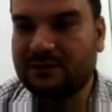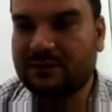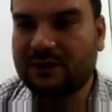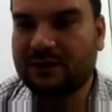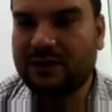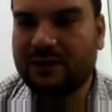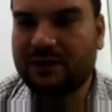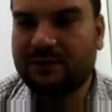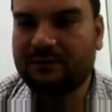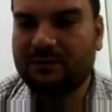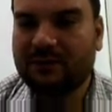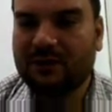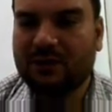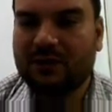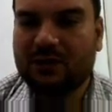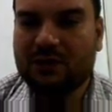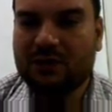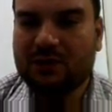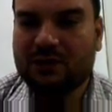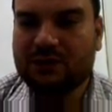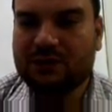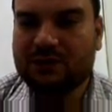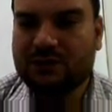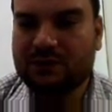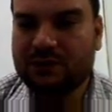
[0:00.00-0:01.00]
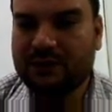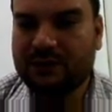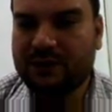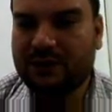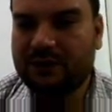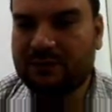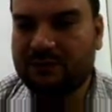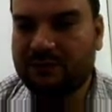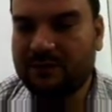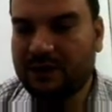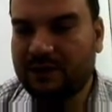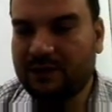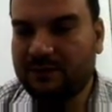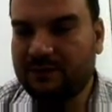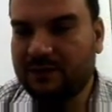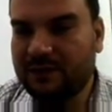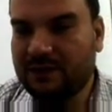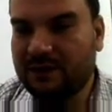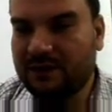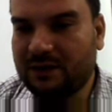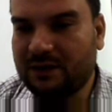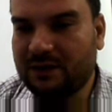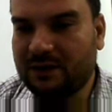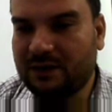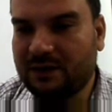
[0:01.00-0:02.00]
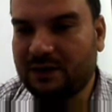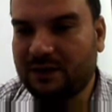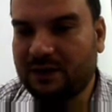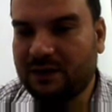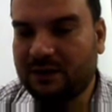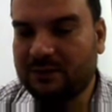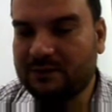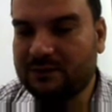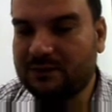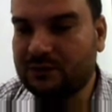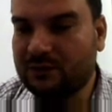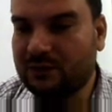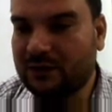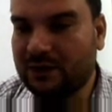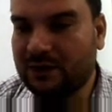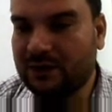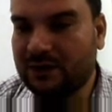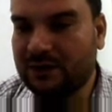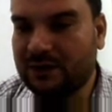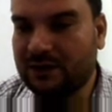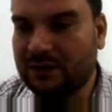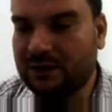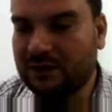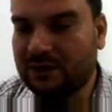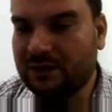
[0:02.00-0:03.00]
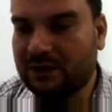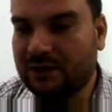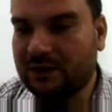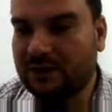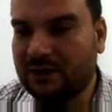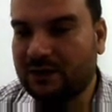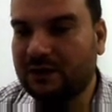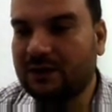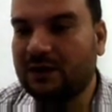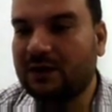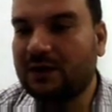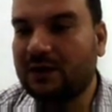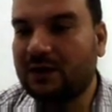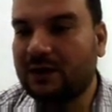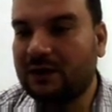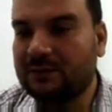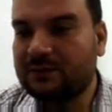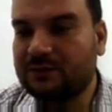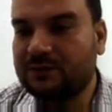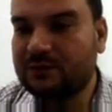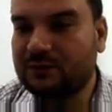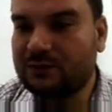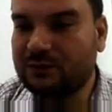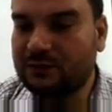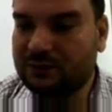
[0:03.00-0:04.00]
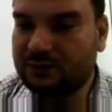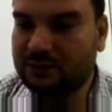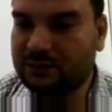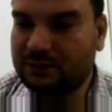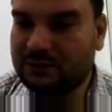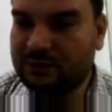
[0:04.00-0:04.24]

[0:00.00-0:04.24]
Okay, so it may be up to